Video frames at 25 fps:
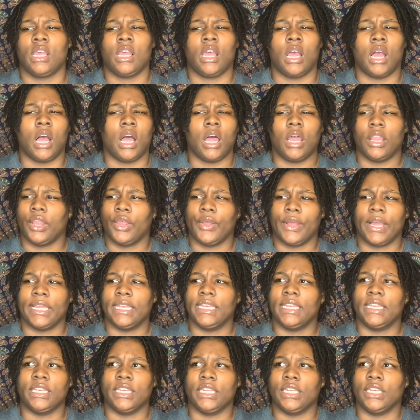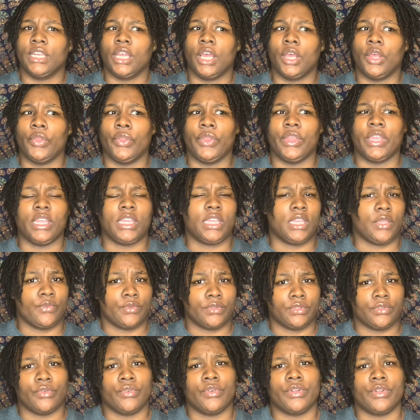Although I didn't know that he was
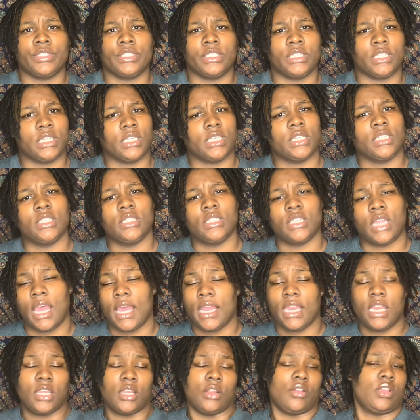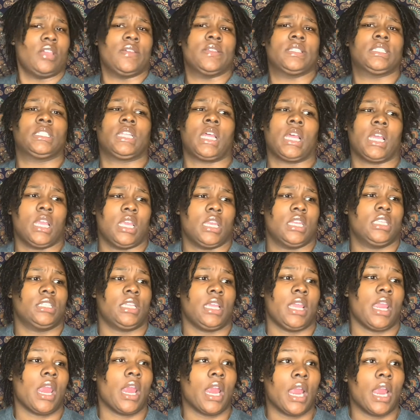going to, I didn't know he was locking his hair.